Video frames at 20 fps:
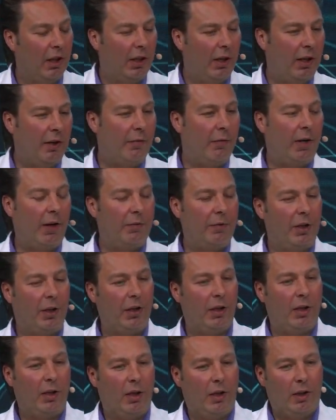a
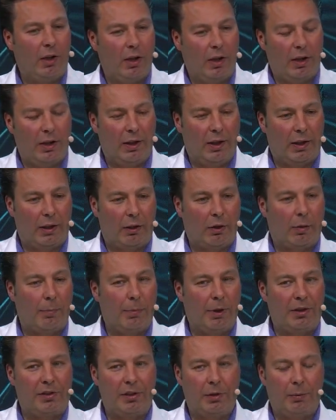very
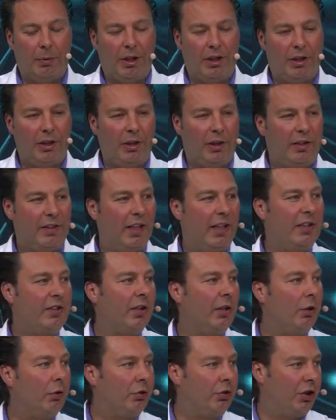compatibly
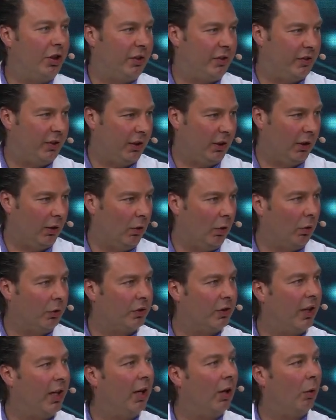data logistic
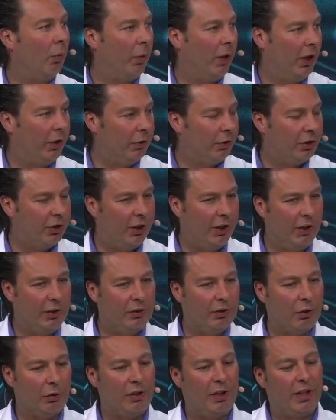along the whole value chain.
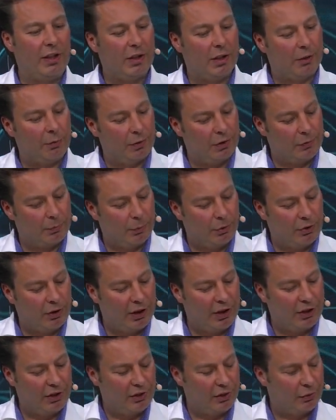So data
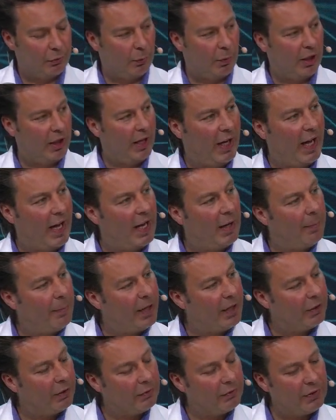transportation is one
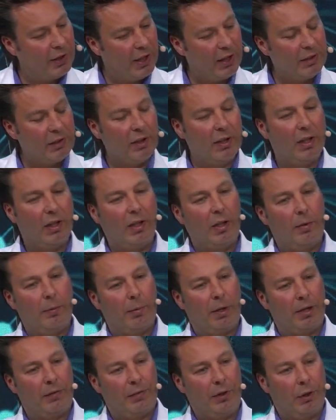element of that,
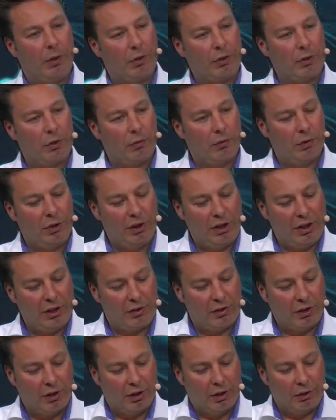but we also
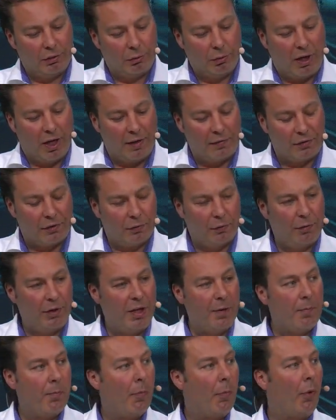need to have
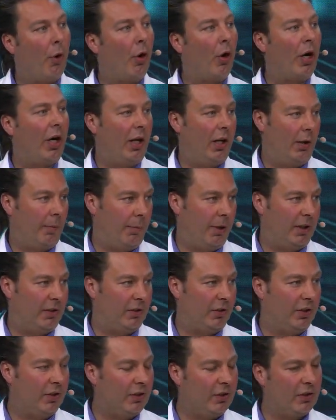3 more
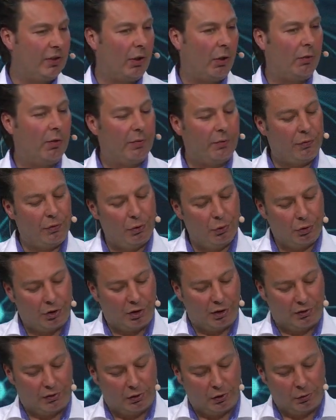elements, and this is our
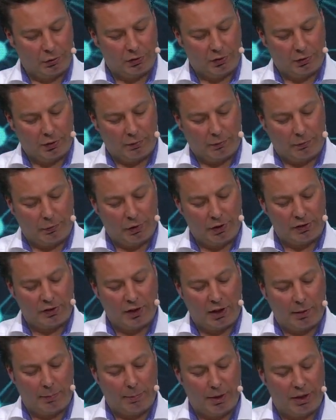future. So the first
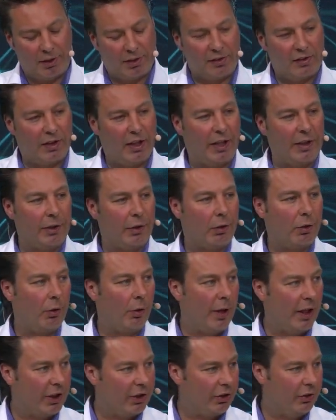element is data
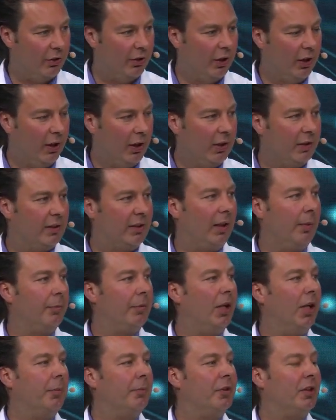correction.
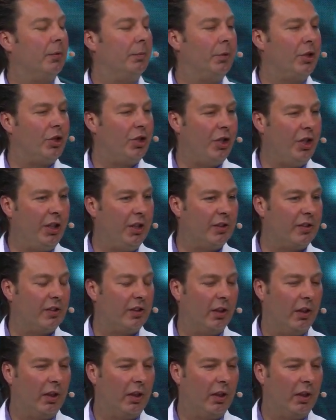Sometimes the machines